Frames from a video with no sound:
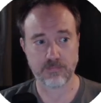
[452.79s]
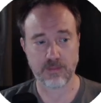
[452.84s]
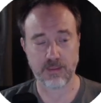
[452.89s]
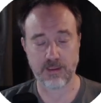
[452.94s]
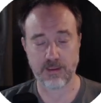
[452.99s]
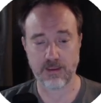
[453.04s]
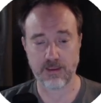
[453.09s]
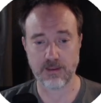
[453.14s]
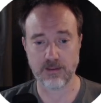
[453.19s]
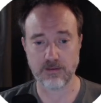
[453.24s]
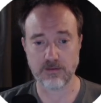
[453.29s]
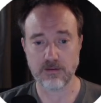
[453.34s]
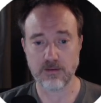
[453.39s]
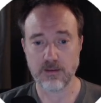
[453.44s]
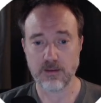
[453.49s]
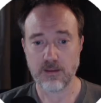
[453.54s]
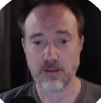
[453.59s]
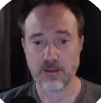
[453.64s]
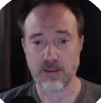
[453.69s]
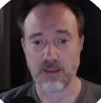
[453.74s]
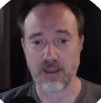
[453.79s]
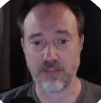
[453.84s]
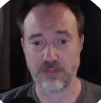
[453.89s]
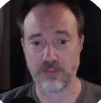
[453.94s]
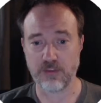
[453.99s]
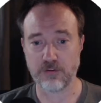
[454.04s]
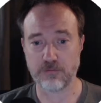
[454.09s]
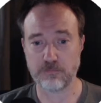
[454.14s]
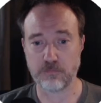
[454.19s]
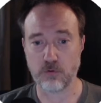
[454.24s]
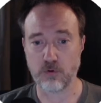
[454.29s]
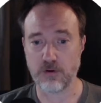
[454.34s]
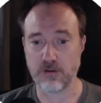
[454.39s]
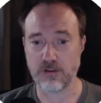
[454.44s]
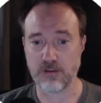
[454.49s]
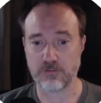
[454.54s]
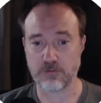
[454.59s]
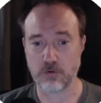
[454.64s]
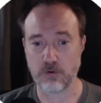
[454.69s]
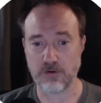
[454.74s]
and at this point
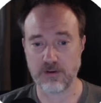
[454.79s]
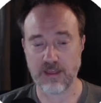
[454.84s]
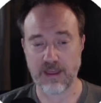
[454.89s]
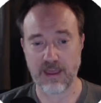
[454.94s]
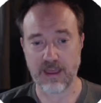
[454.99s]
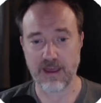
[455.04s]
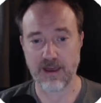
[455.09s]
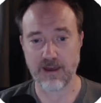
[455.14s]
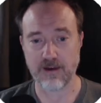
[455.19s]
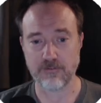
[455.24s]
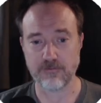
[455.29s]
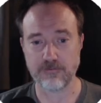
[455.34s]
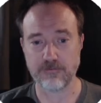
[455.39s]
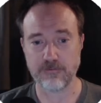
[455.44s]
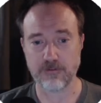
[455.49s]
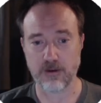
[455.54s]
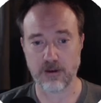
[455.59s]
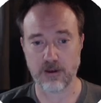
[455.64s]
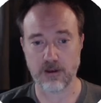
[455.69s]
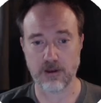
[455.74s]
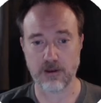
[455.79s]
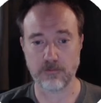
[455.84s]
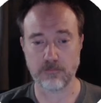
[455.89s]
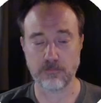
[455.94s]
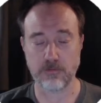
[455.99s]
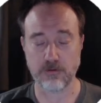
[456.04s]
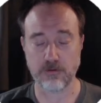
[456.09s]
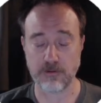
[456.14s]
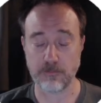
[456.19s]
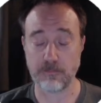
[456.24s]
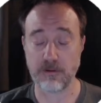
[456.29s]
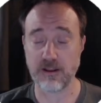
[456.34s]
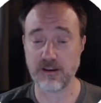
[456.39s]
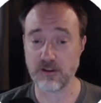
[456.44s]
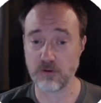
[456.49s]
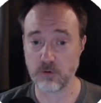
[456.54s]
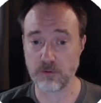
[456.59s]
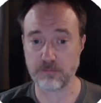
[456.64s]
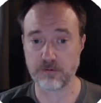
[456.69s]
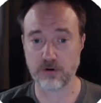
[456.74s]
it's going to have, depending
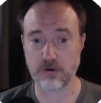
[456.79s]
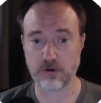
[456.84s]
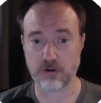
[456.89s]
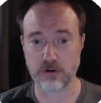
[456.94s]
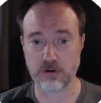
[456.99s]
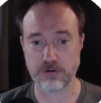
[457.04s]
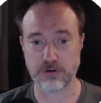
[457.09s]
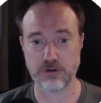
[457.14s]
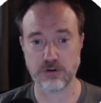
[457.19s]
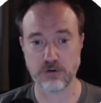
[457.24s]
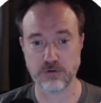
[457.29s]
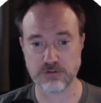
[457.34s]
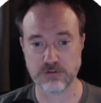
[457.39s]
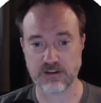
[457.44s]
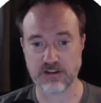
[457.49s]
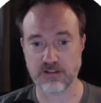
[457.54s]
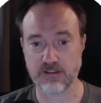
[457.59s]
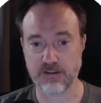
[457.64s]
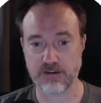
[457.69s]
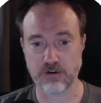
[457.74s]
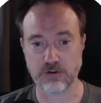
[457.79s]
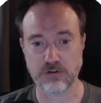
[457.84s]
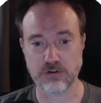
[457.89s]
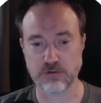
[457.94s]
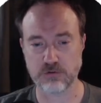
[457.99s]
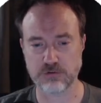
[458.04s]
what protocol you're using at layer 2.